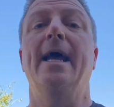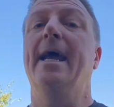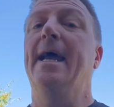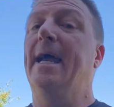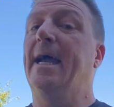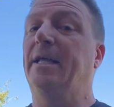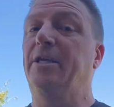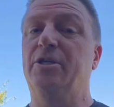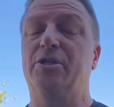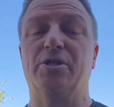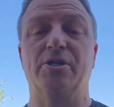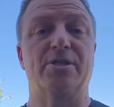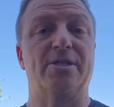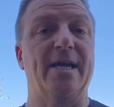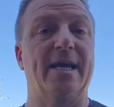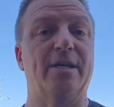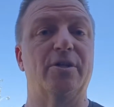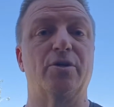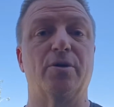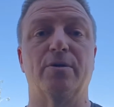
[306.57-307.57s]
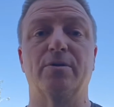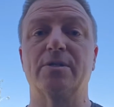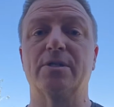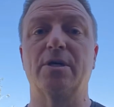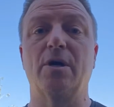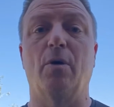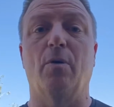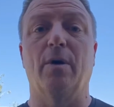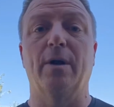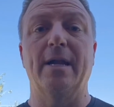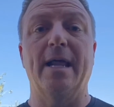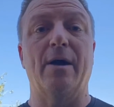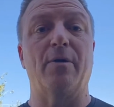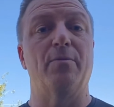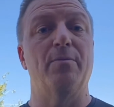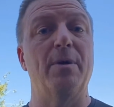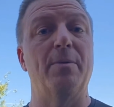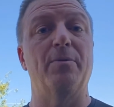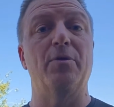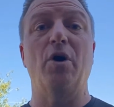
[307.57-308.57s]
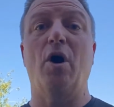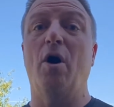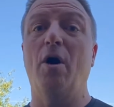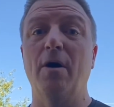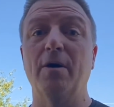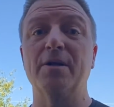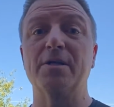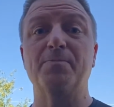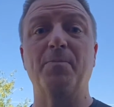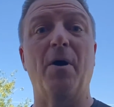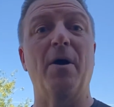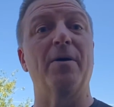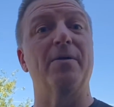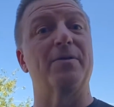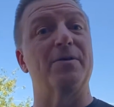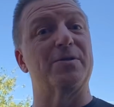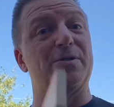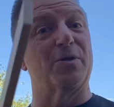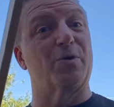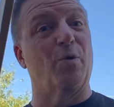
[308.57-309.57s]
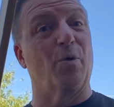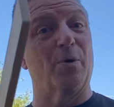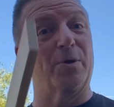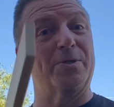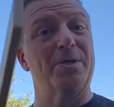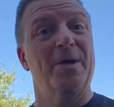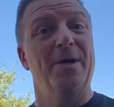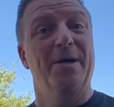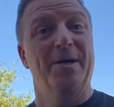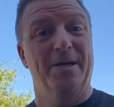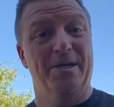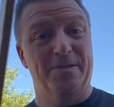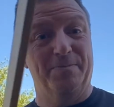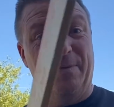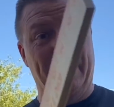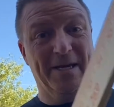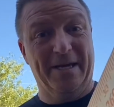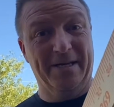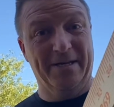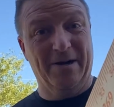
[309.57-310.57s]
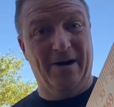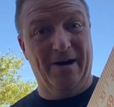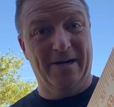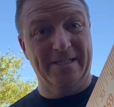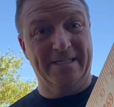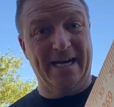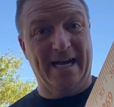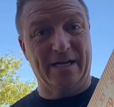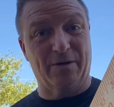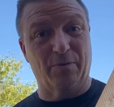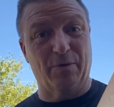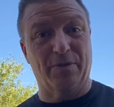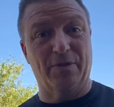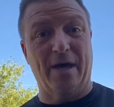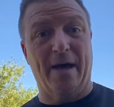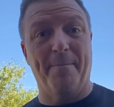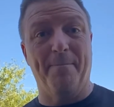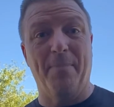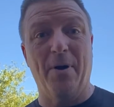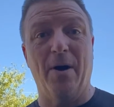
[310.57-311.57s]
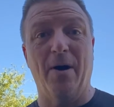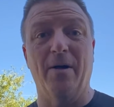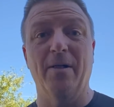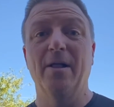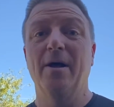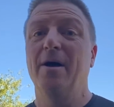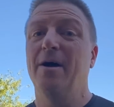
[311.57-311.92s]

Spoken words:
and you just take turns going. Now remember, the hardest part of this, of course, is making contact with that ball.